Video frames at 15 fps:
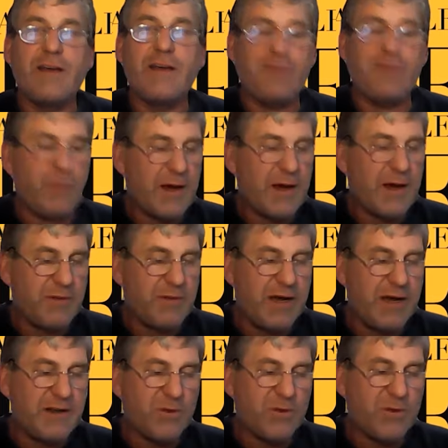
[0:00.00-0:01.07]
you pack them down
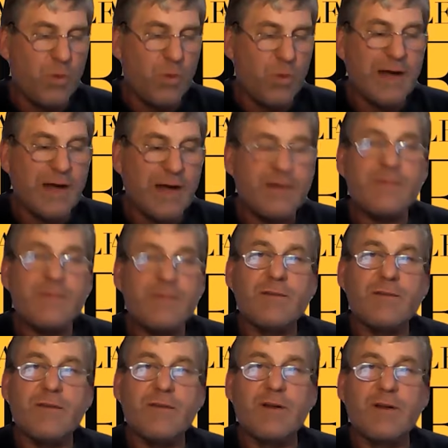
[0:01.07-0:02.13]
into one,
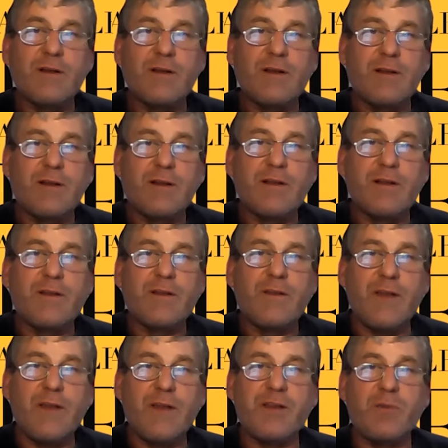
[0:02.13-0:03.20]

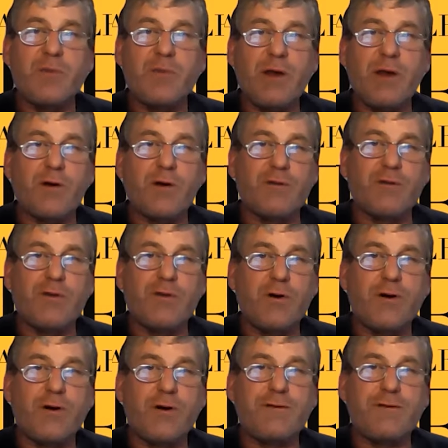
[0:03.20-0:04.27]
then you'd be looking
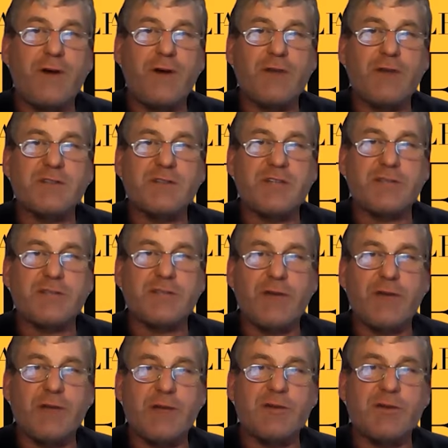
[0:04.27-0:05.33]
for five or six
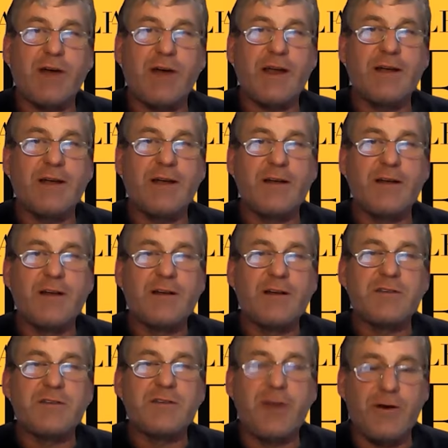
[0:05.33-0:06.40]
frames of honey.
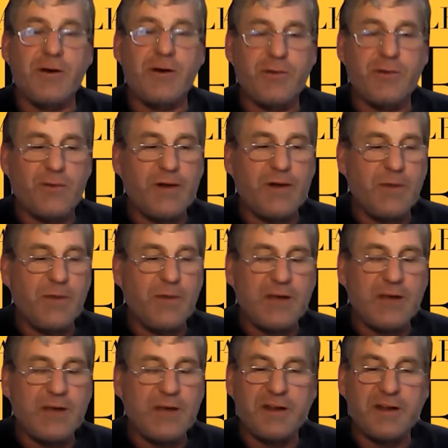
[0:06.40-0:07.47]
So
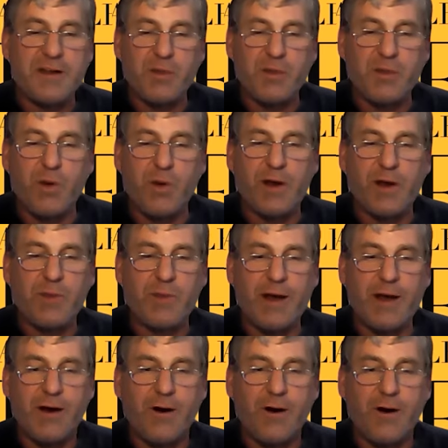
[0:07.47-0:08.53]
imagine that you're pulling apart
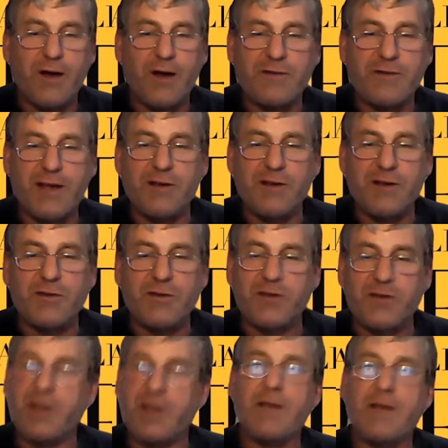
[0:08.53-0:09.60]
a hive and you
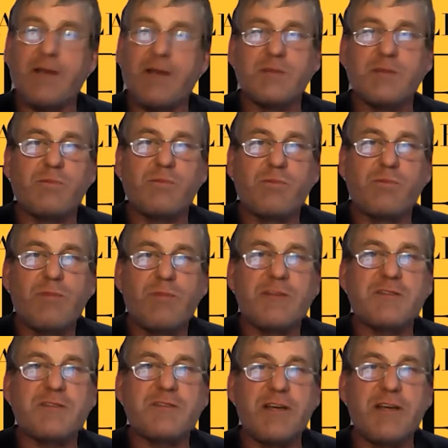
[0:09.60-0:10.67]
see, let's,
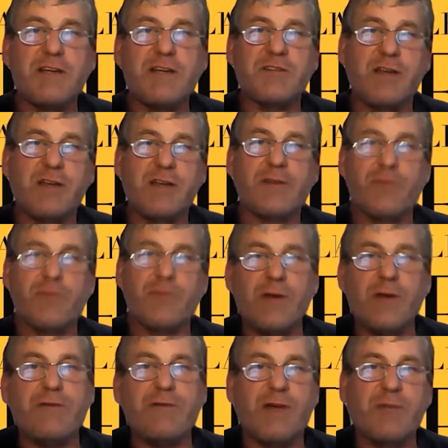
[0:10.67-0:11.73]
let's say you see
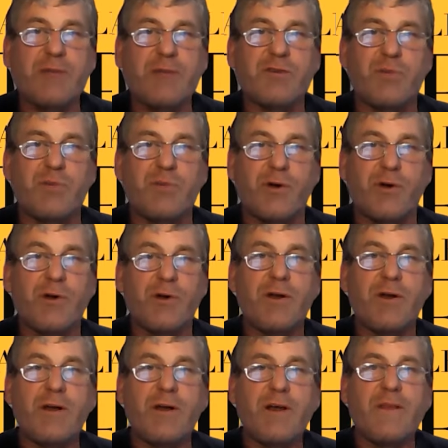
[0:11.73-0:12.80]
three frames of brood.
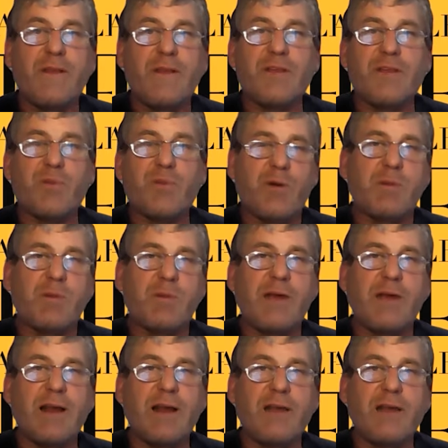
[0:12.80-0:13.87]
There's probably
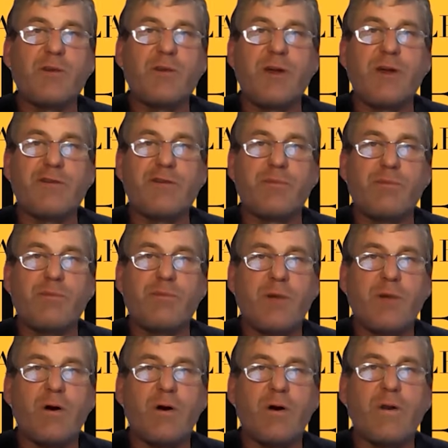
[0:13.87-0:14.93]
a little bit of,
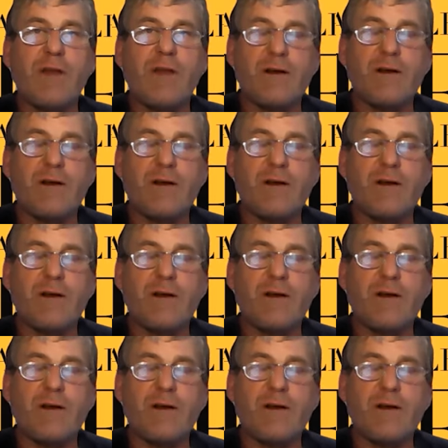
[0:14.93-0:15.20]
on the,